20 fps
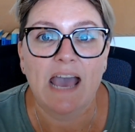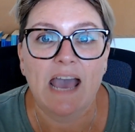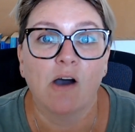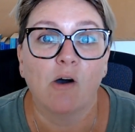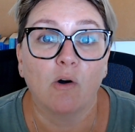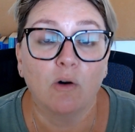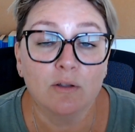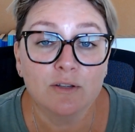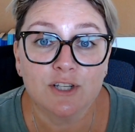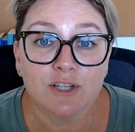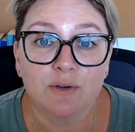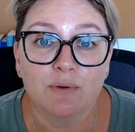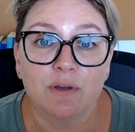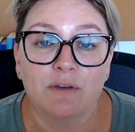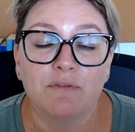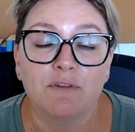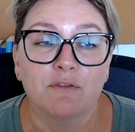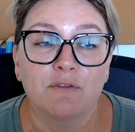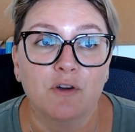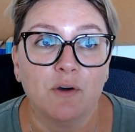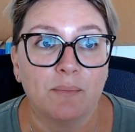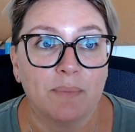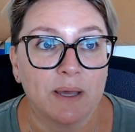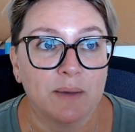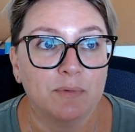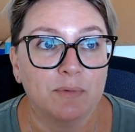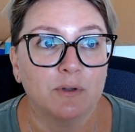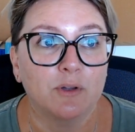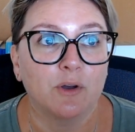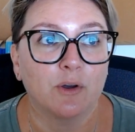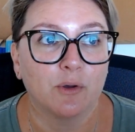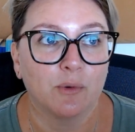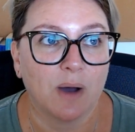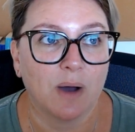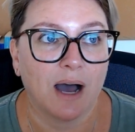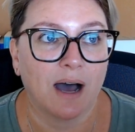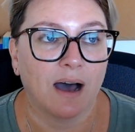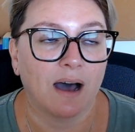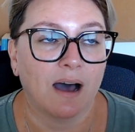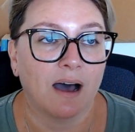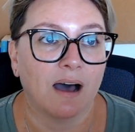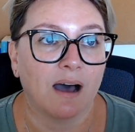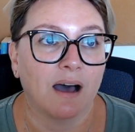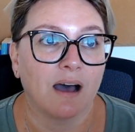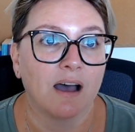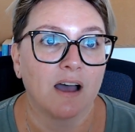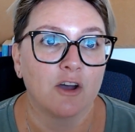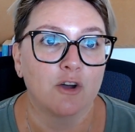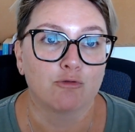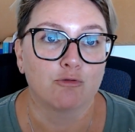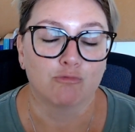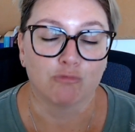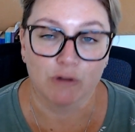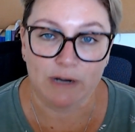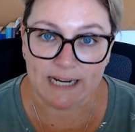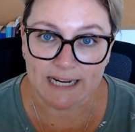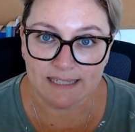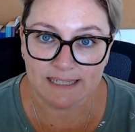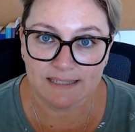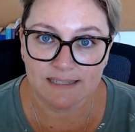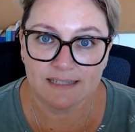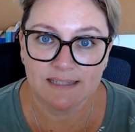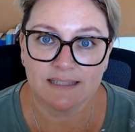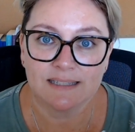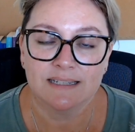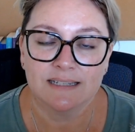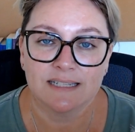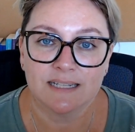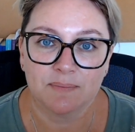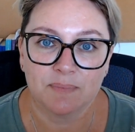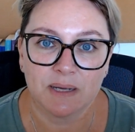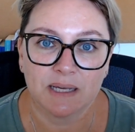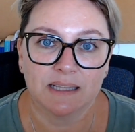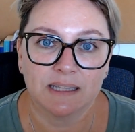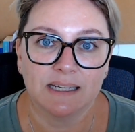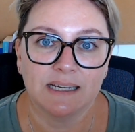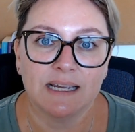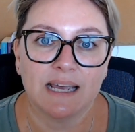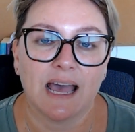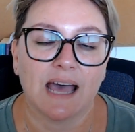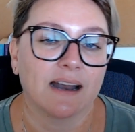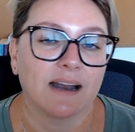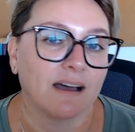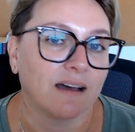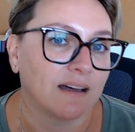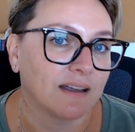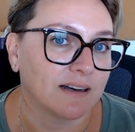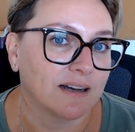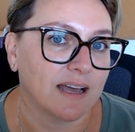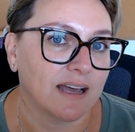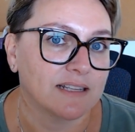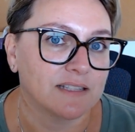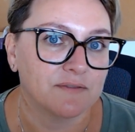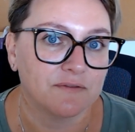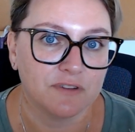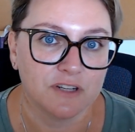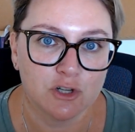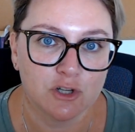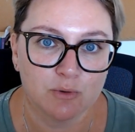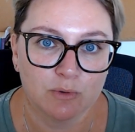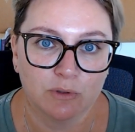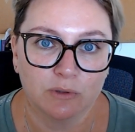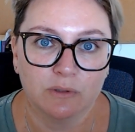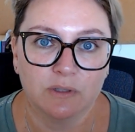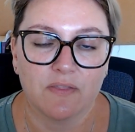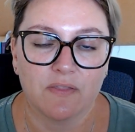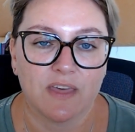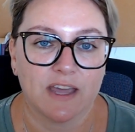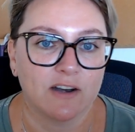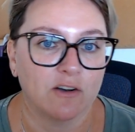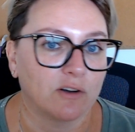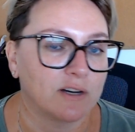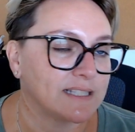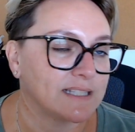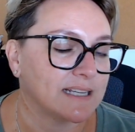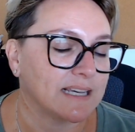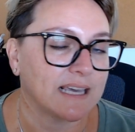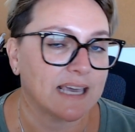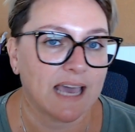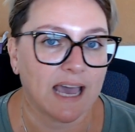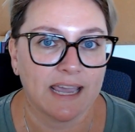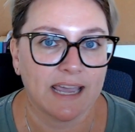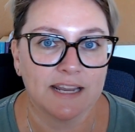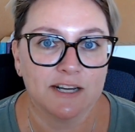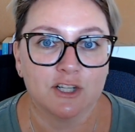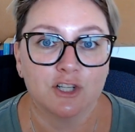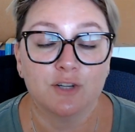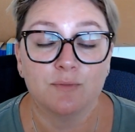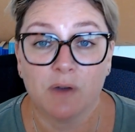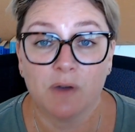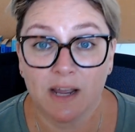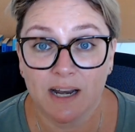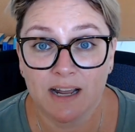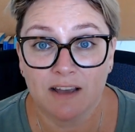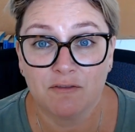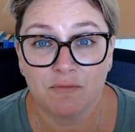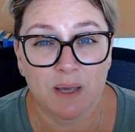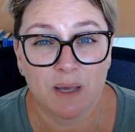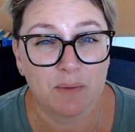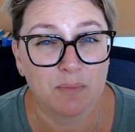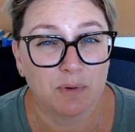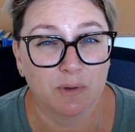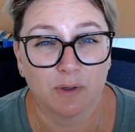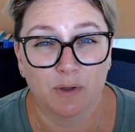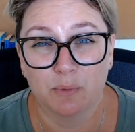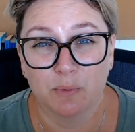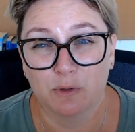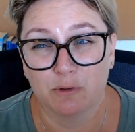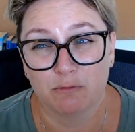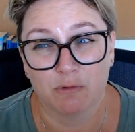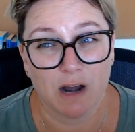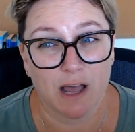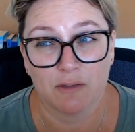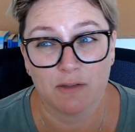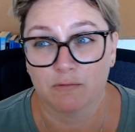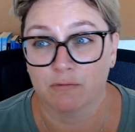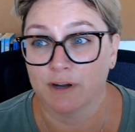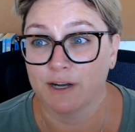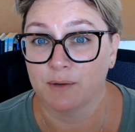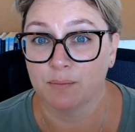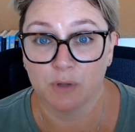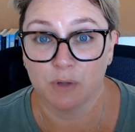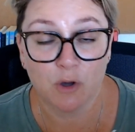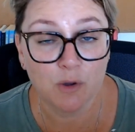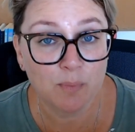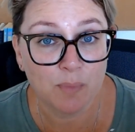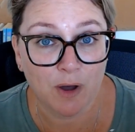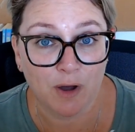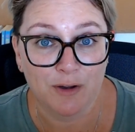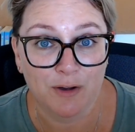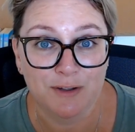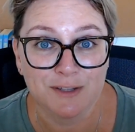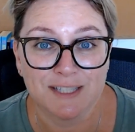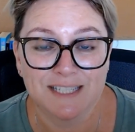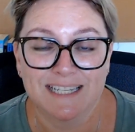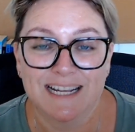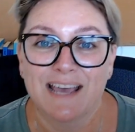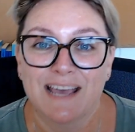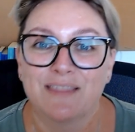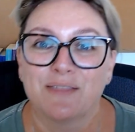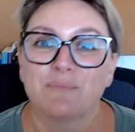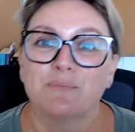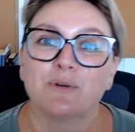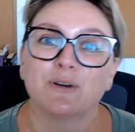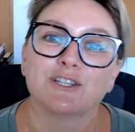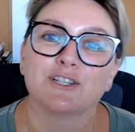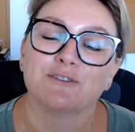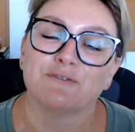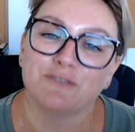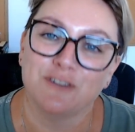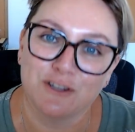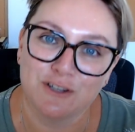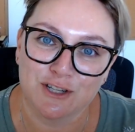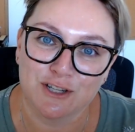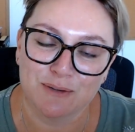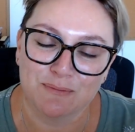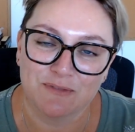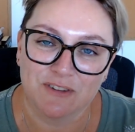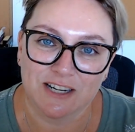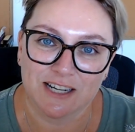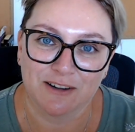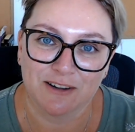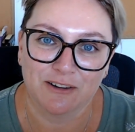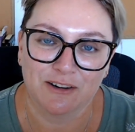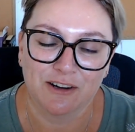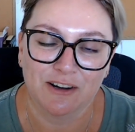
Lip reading: Also, if you've got people who are readers typically and aren't as visual, they're not as engaged, you might have people who would rather read a blog post than watch a YouTube video.